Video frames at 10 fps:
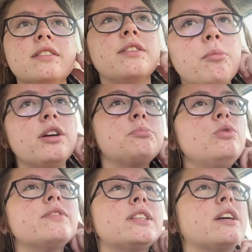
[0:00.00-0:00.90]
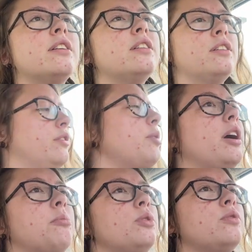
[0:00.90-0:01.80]
like, Fred Meyer just moves everything. Fred
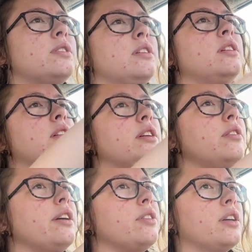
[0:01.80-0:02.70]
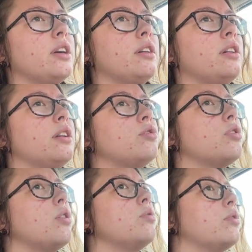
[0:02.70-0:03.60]
Meyer moves literally everything, and it's
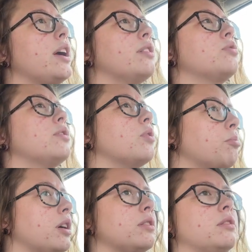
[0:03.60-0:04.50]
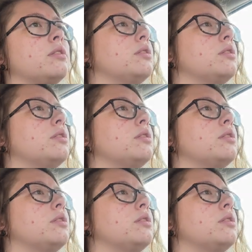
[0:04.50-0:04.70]
so, like, stressful because,